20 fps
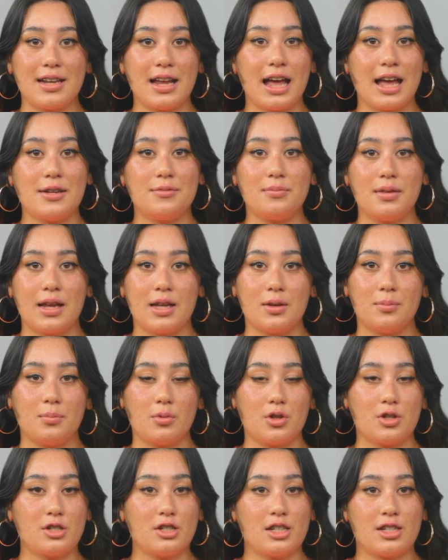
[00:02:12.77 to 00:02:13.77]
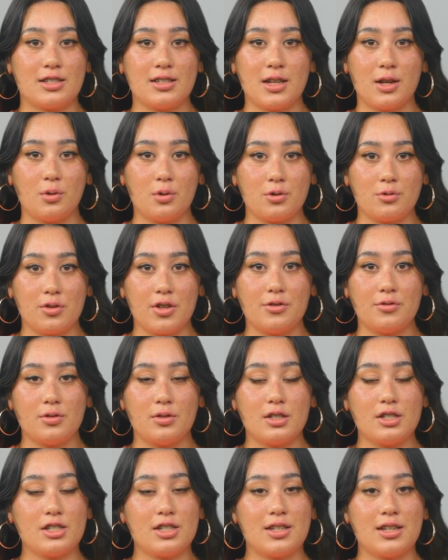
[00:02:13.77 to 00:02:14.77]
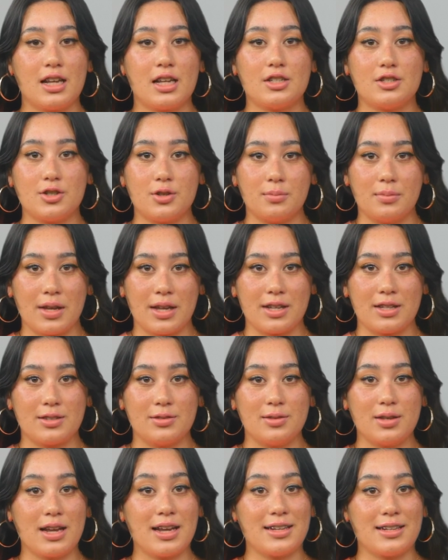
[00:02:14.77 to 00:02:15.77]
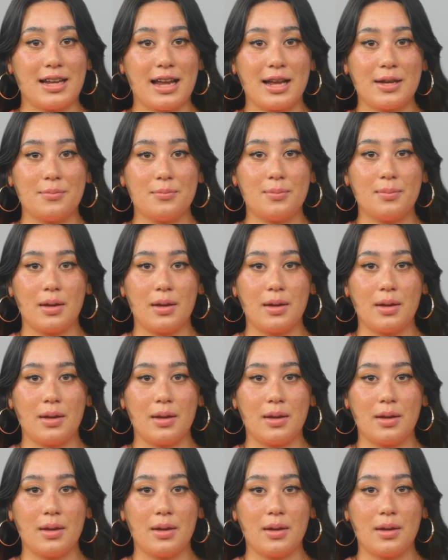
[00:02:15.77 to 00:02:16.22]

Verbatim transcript: and make a purchase that will revolutionize your baby's playtime